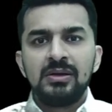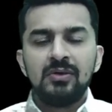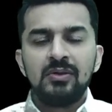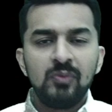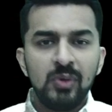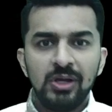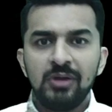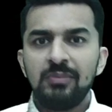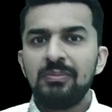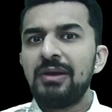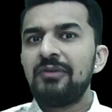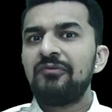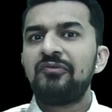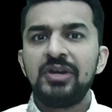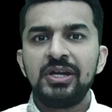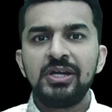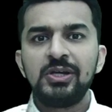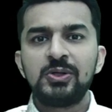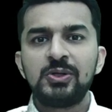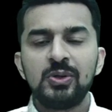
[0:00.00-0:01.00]
one of my
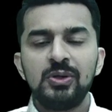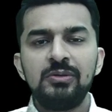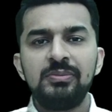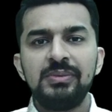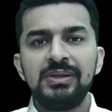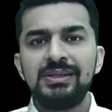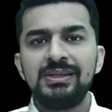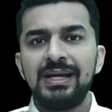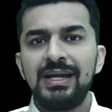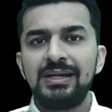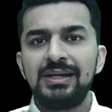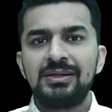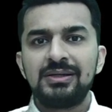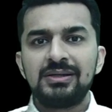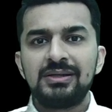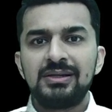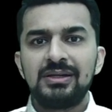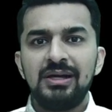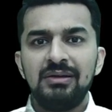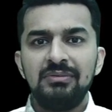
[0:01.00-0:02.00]
friend told me that,
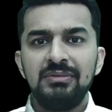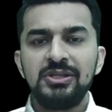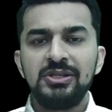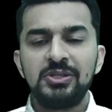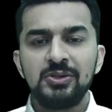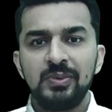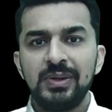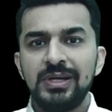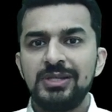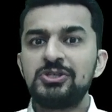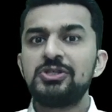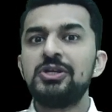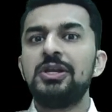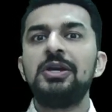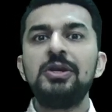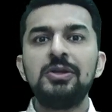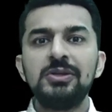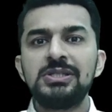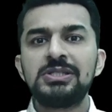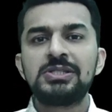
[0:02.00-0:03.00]
Amit, you venture
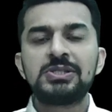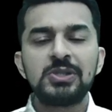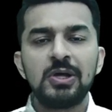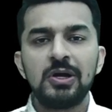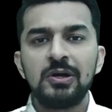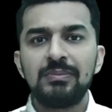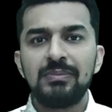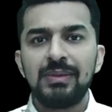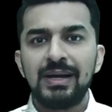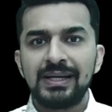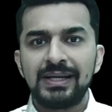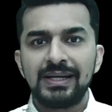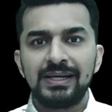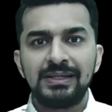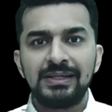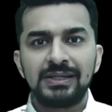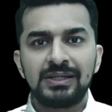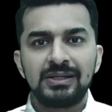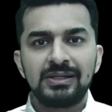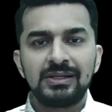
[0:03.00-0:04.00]
into the stock
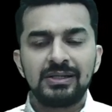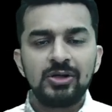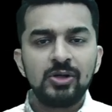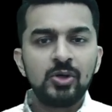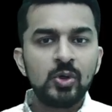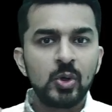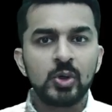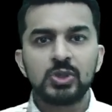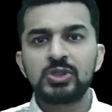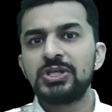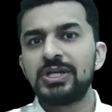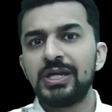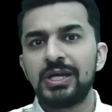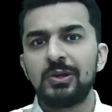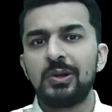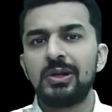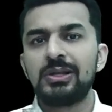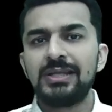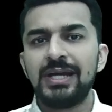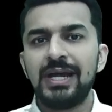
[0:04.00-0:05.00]
market coaching
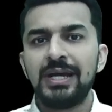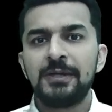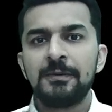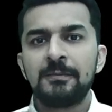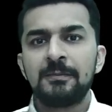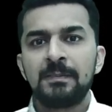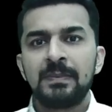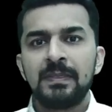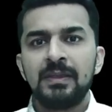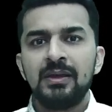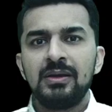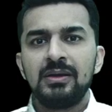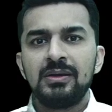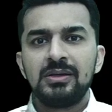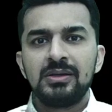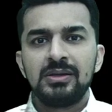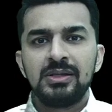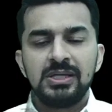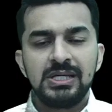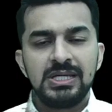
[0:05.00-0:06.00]
and all that.
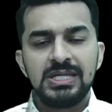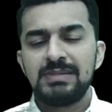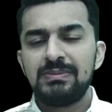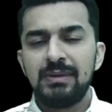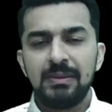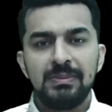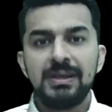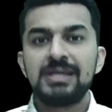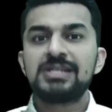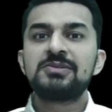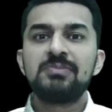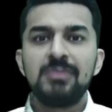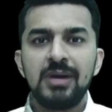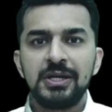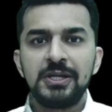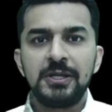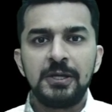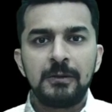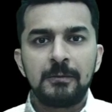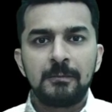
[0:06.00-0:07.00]
He's my best
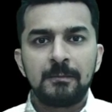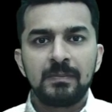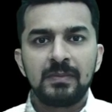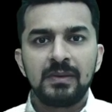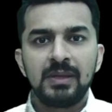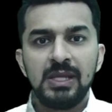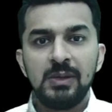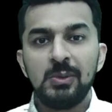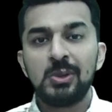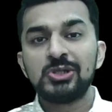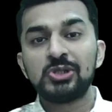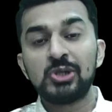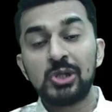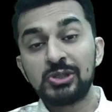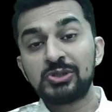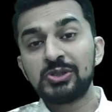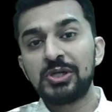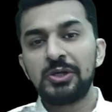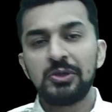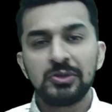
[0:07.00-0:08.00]
buddy. He was
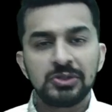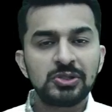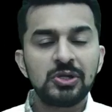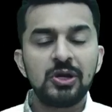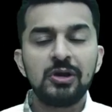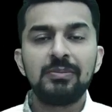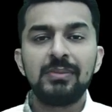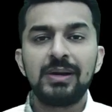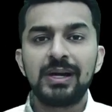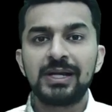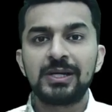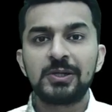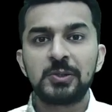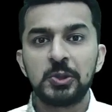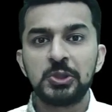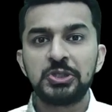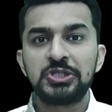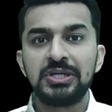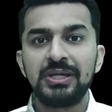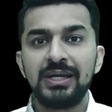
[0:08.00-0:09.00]
also into stock market
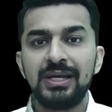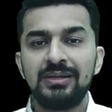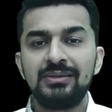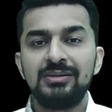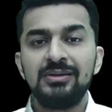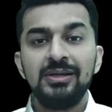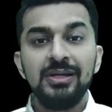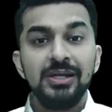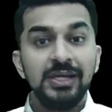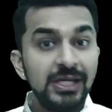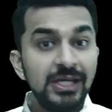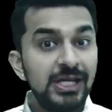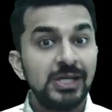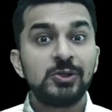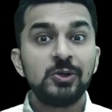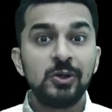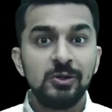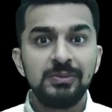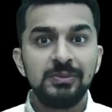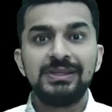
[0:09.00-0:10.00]
coaching and he
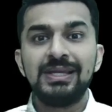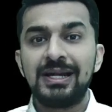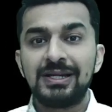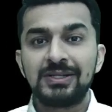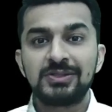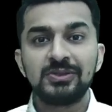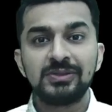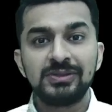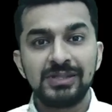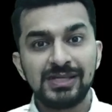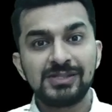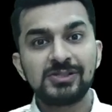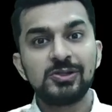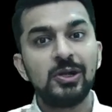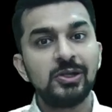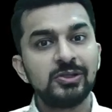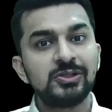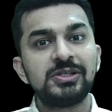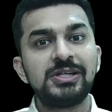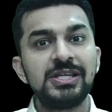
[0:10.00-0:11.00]
told me that. So this is
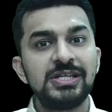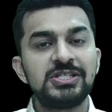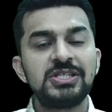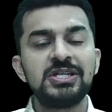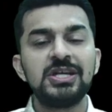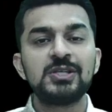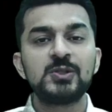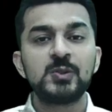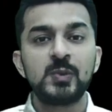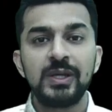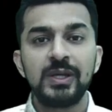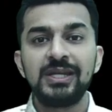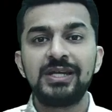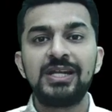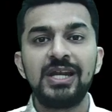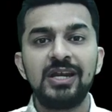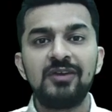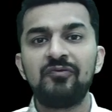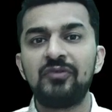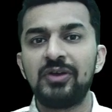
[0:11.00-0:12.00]
also teaching us very
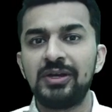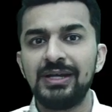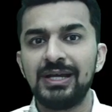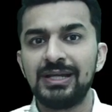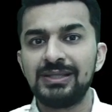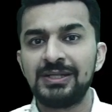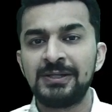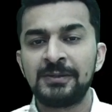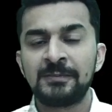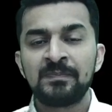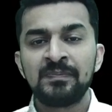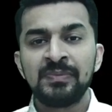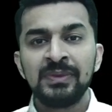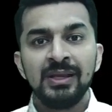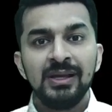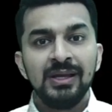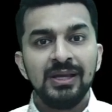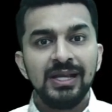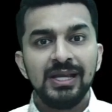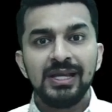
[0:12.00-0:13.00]
great funda that
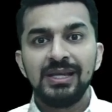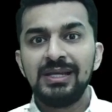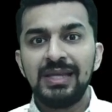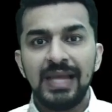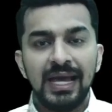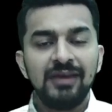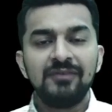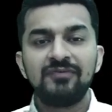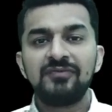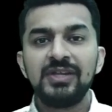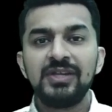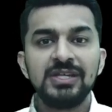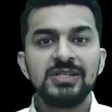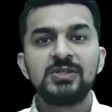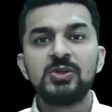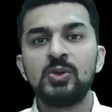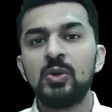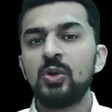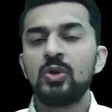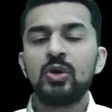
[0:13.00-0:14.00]
in life there is
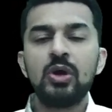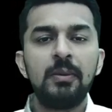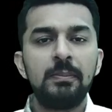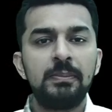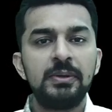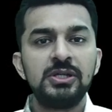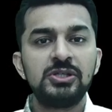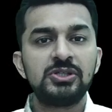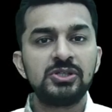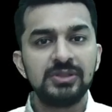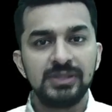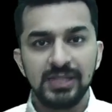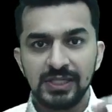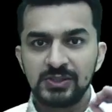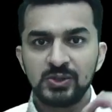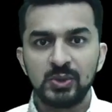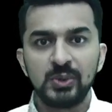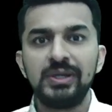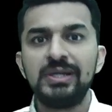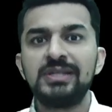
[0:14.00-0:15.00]
no competition, there
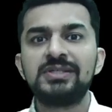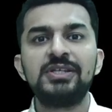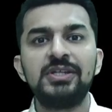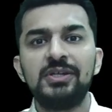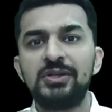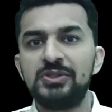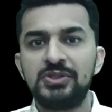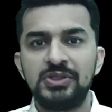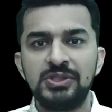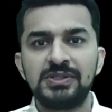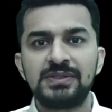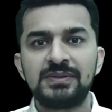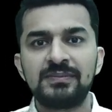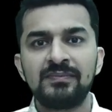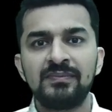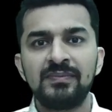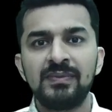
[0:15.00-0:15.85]
is only synergies.